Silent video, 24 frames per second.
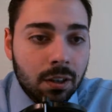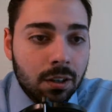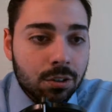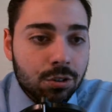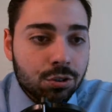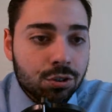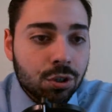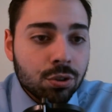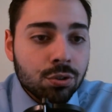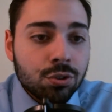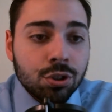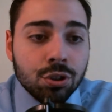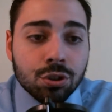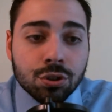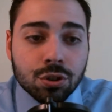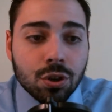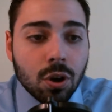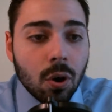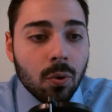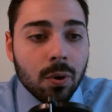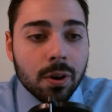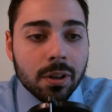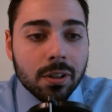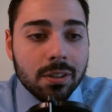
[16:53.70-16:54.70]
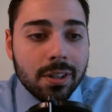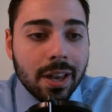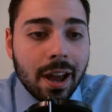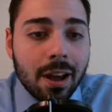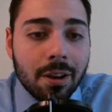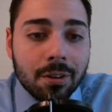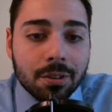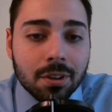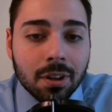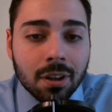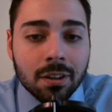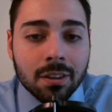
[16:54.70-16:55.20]
So just going
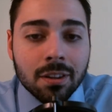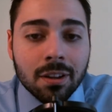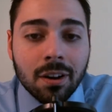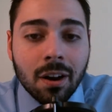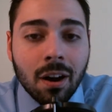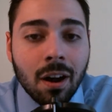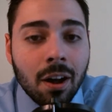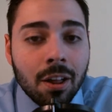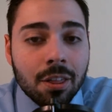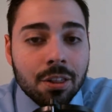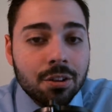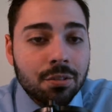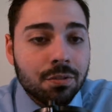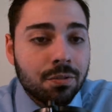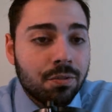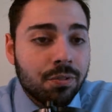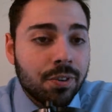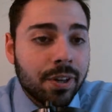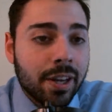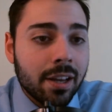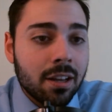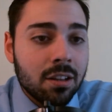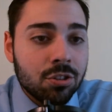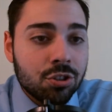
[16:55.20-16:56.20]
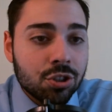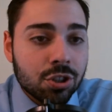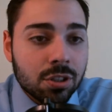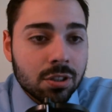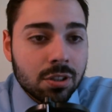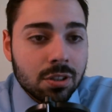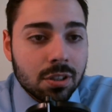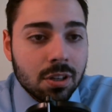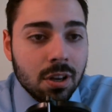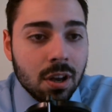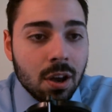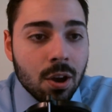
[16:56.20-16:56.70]
down their other free
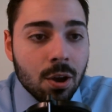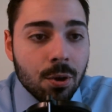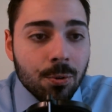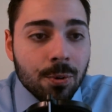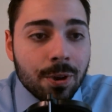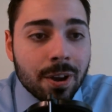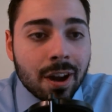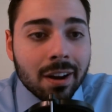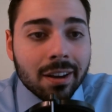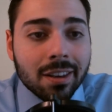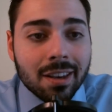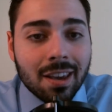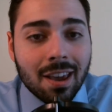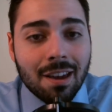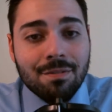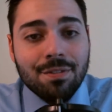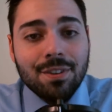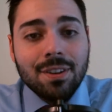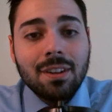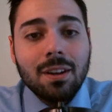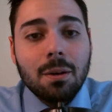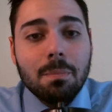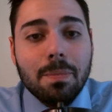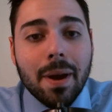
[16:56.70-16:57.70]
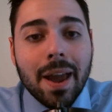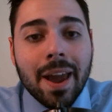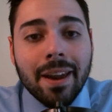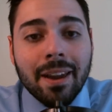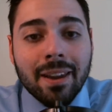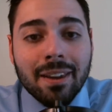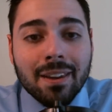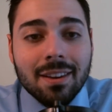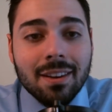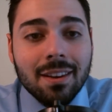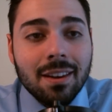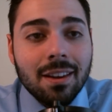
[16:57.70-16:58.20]
agents, we got Kevin
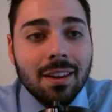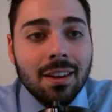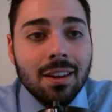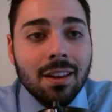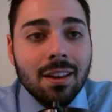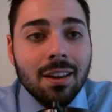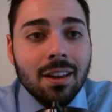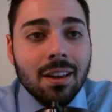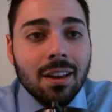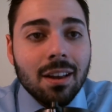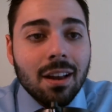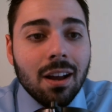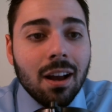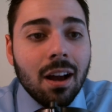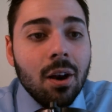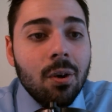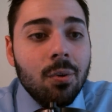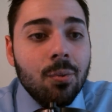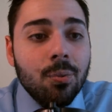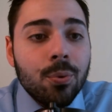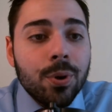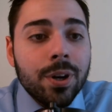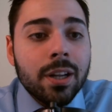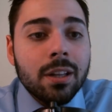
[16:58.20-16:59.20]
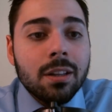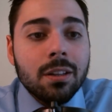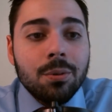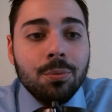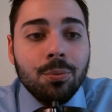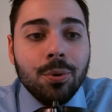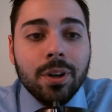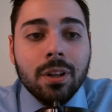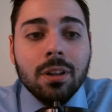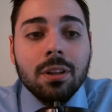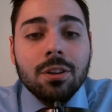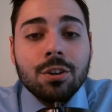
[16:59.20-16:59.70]
LeBanc, a really,
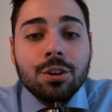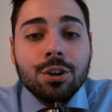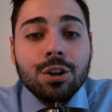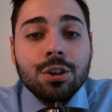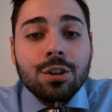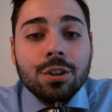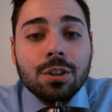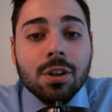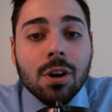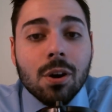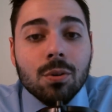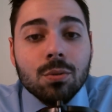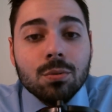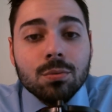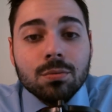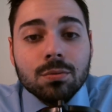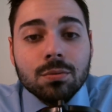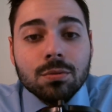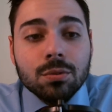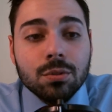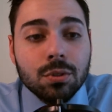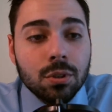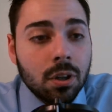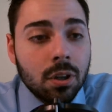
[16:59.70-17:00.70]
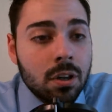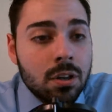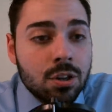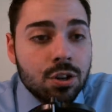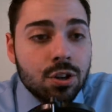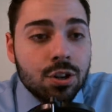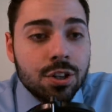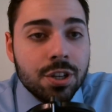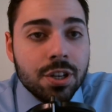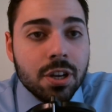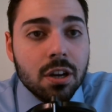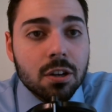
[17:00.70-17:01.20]
really good, a
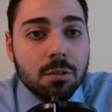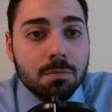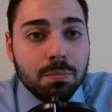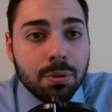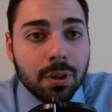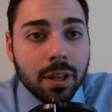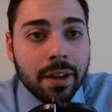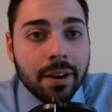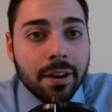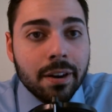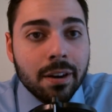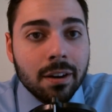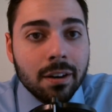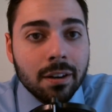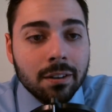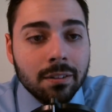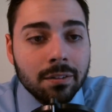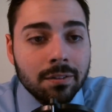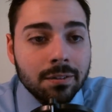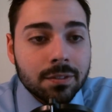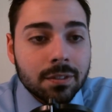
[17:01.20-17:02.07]
good young player.